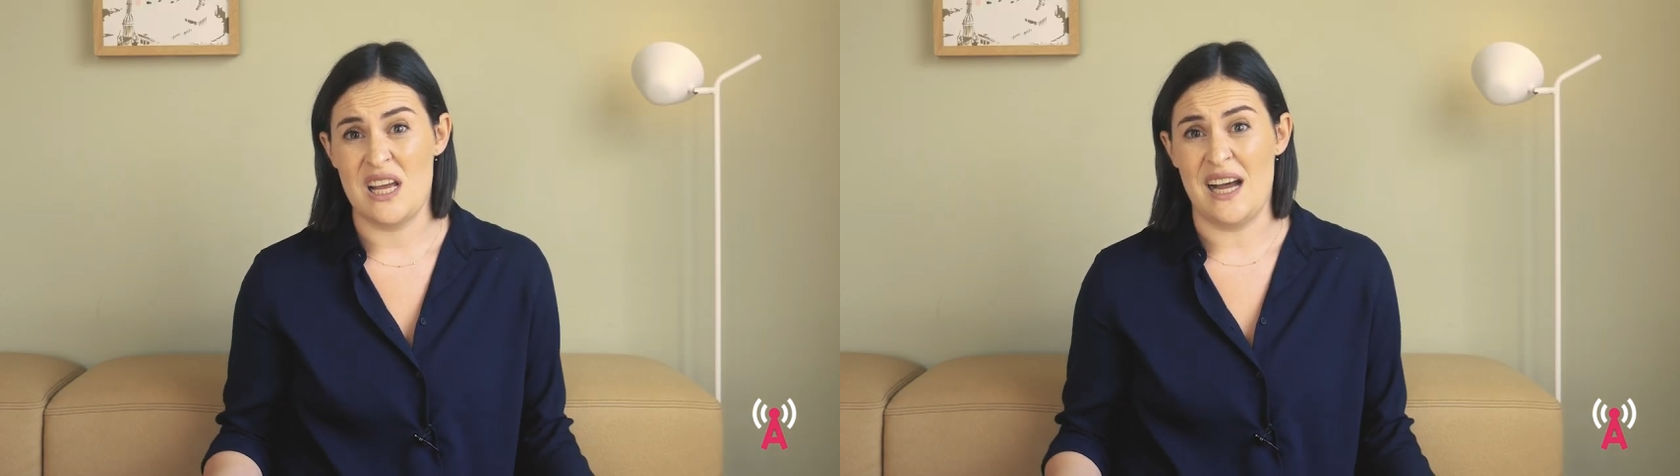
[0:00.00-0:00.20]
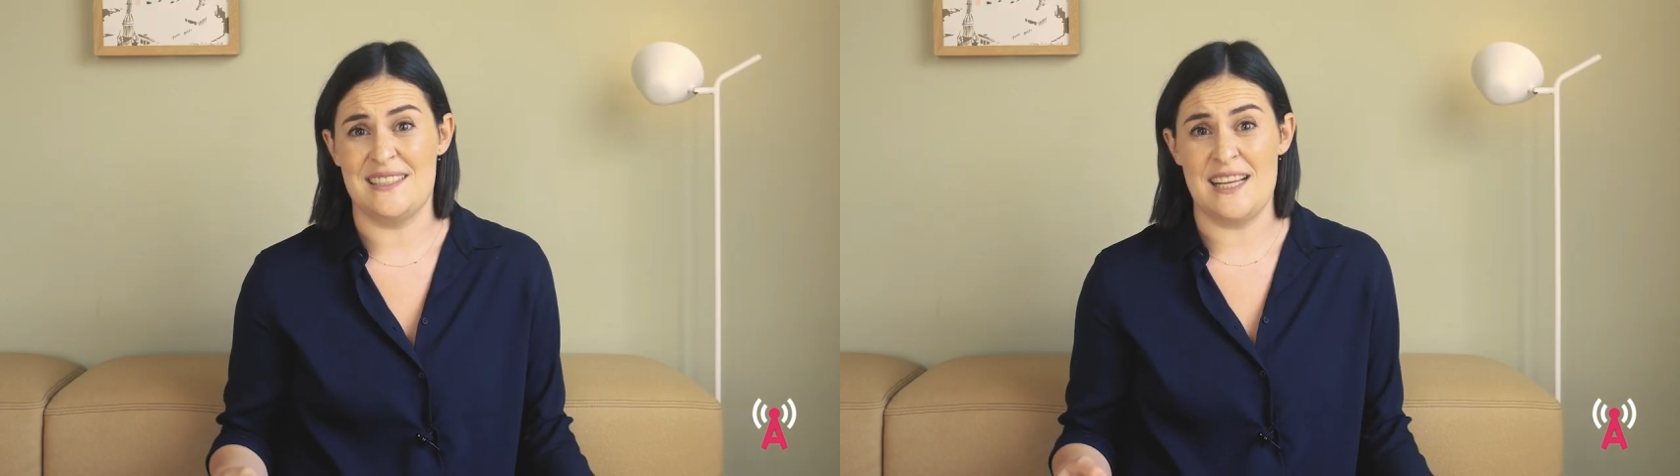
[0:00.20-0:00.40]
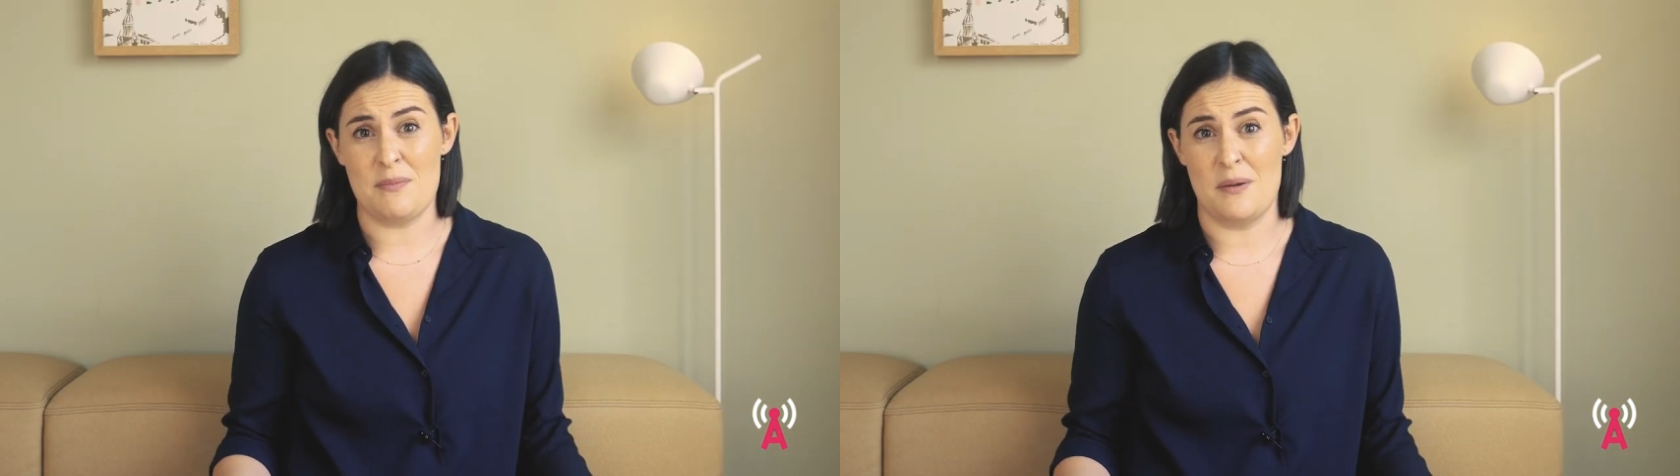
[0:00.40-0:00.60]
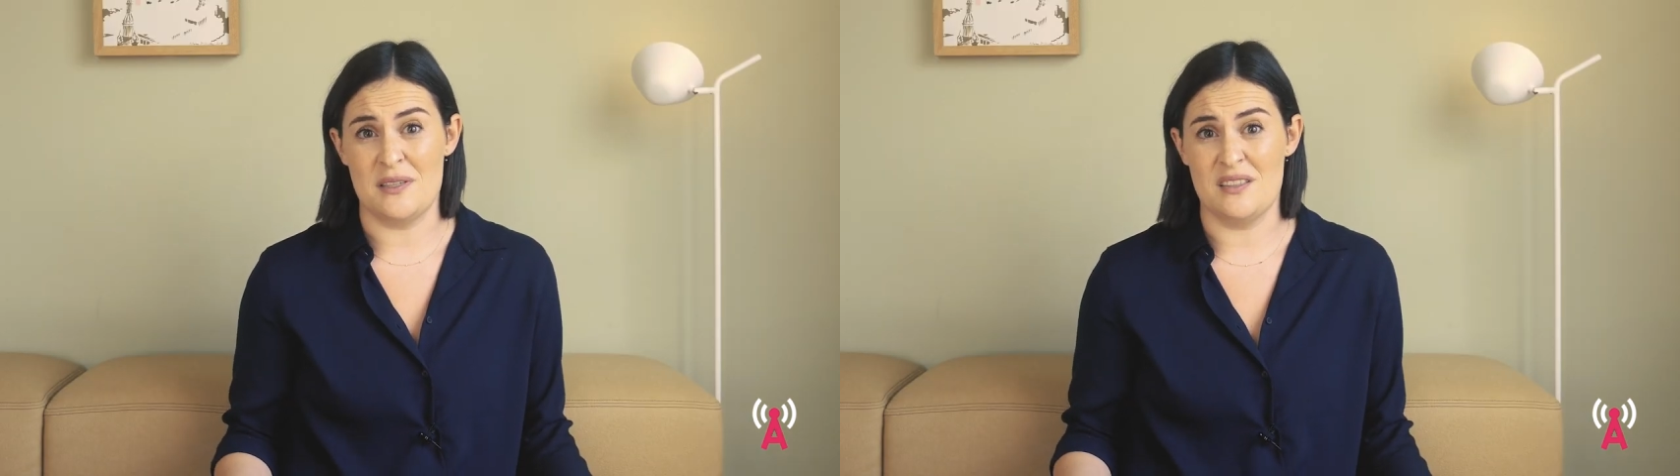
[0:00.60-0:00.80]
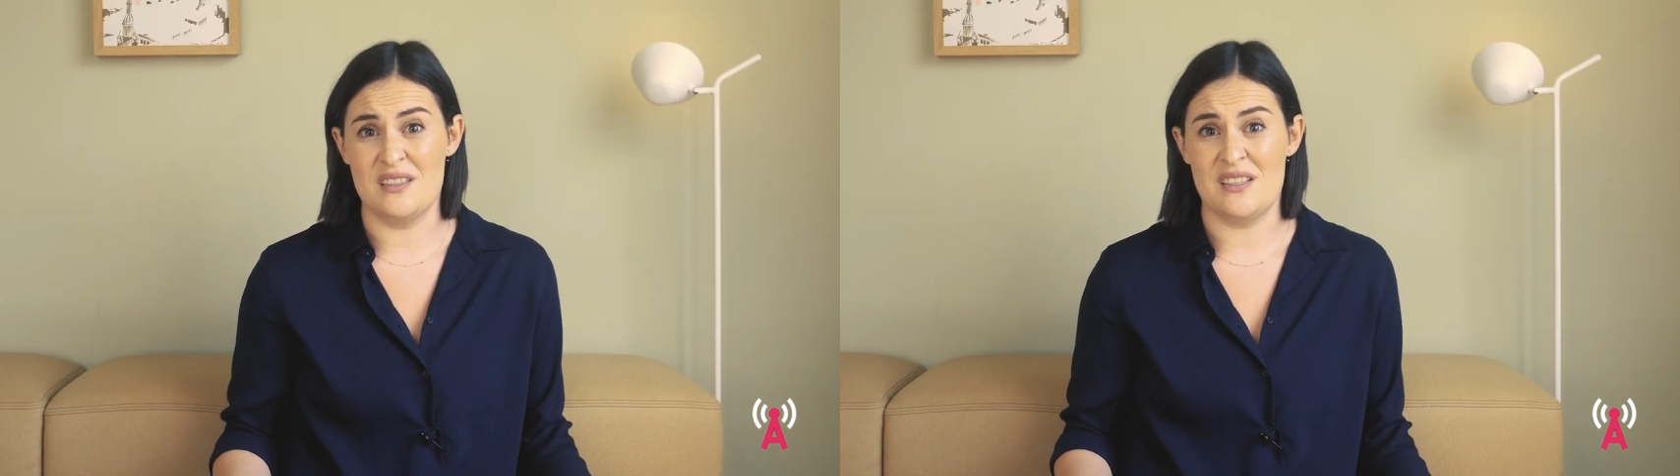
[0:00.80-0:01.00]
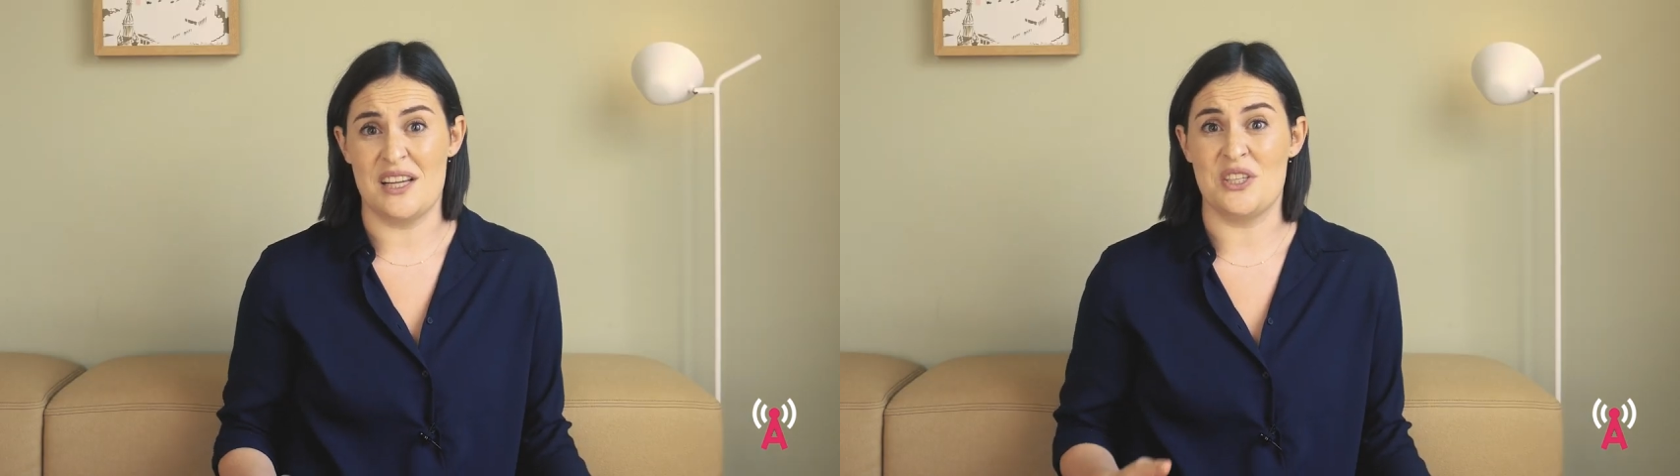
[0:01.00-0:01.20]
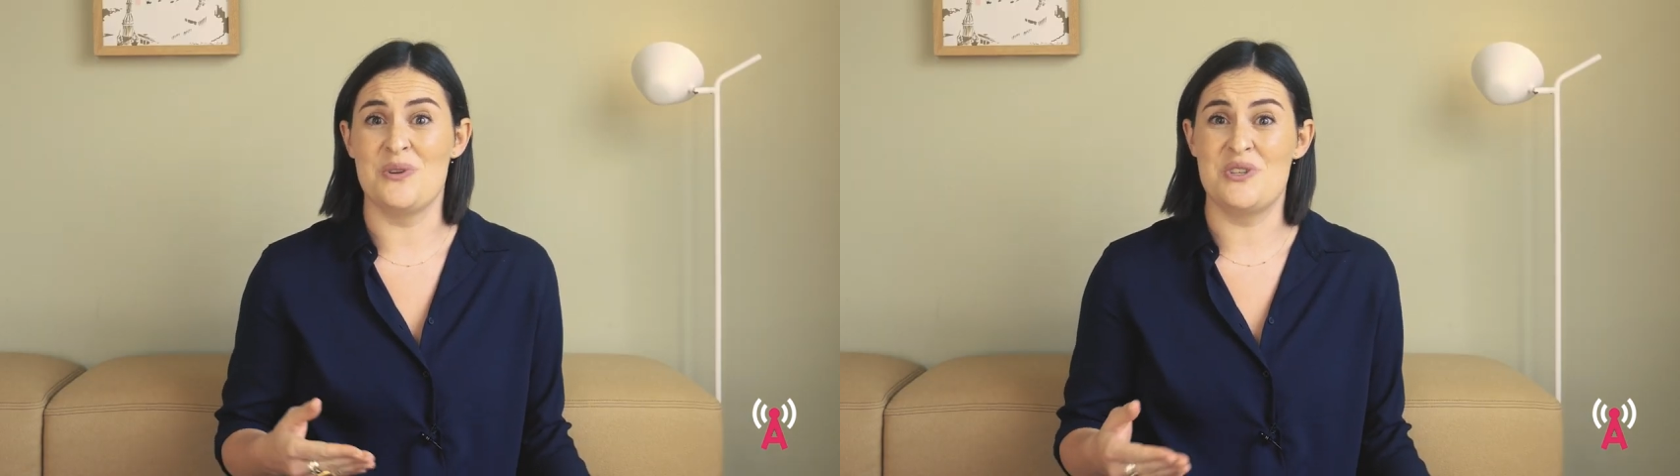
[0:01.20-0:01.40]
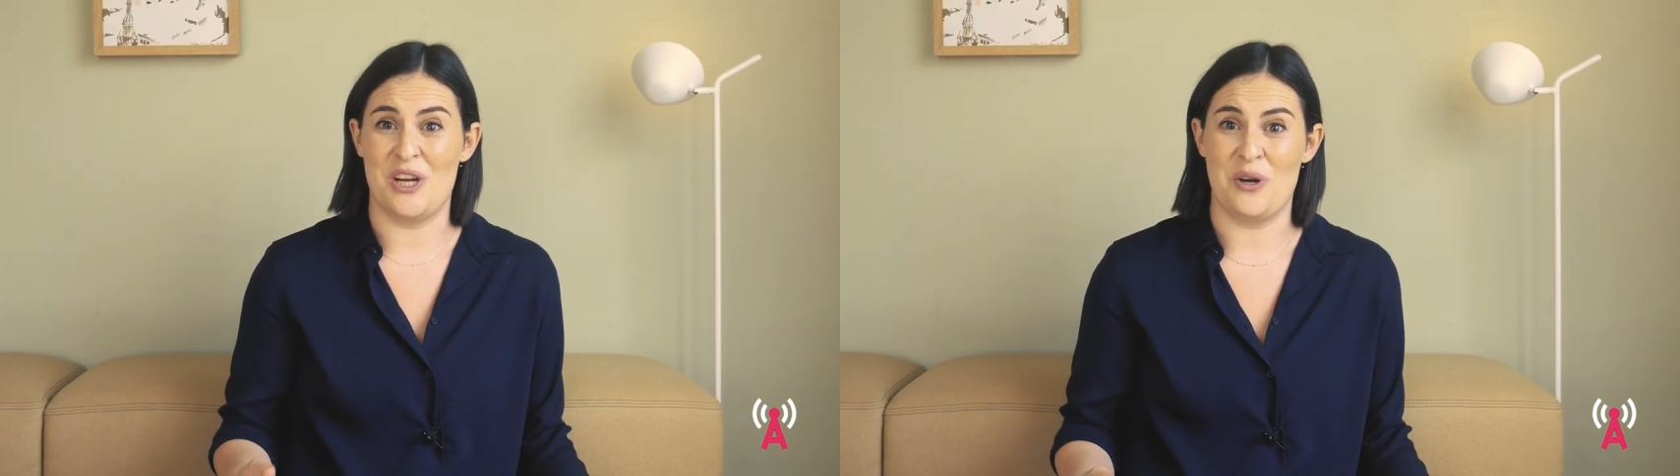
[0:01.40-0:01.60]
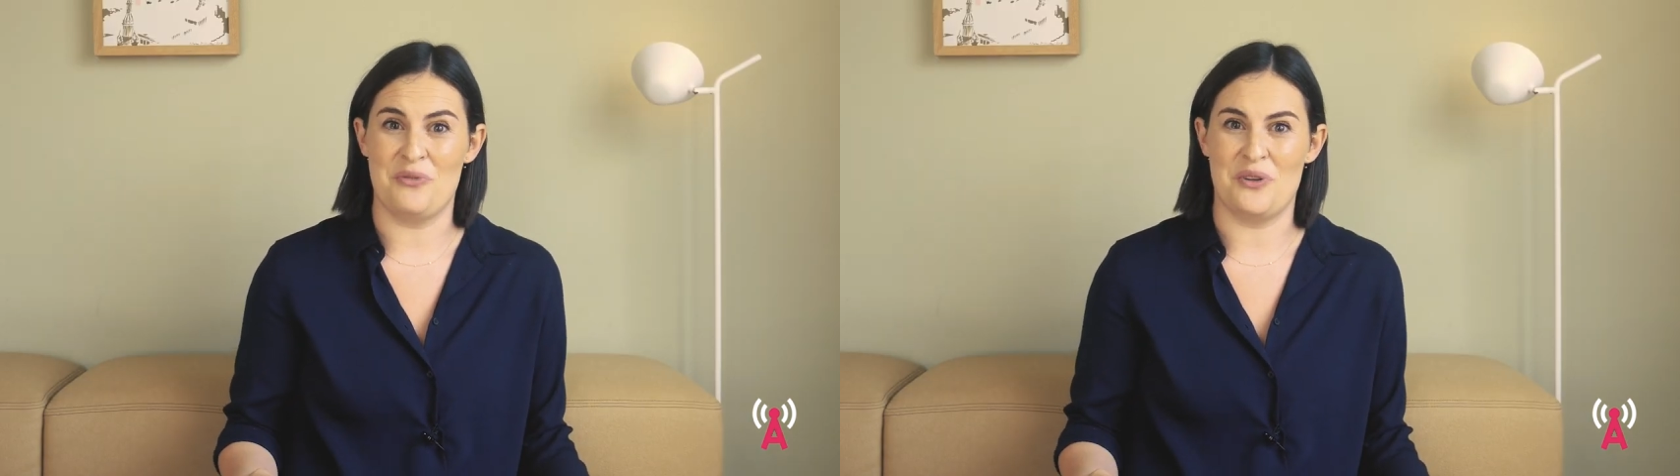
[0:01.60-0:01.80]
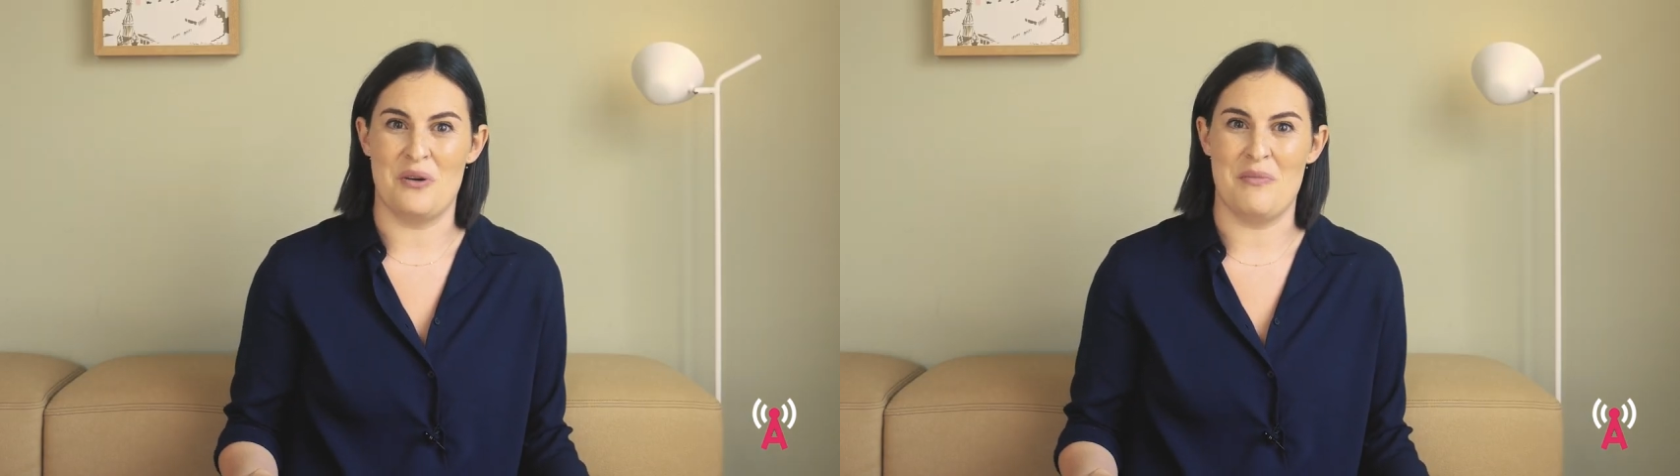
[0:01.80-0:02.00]
I take my pills, I don't check
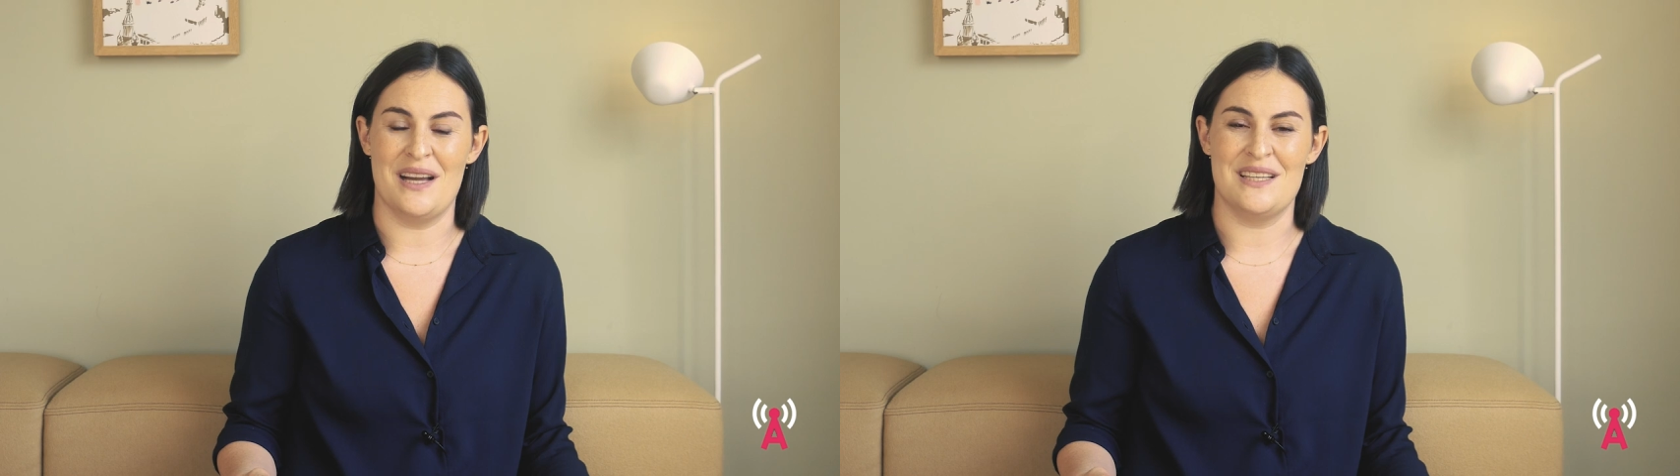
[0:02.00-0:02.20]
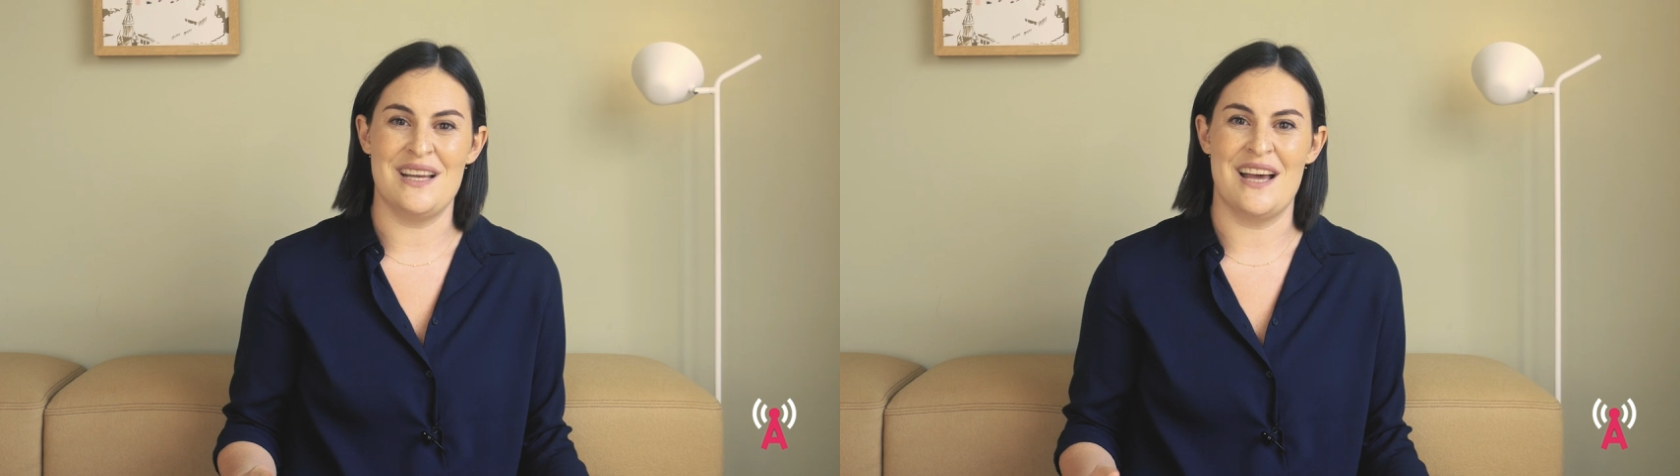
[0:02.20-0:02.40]
off the reminder,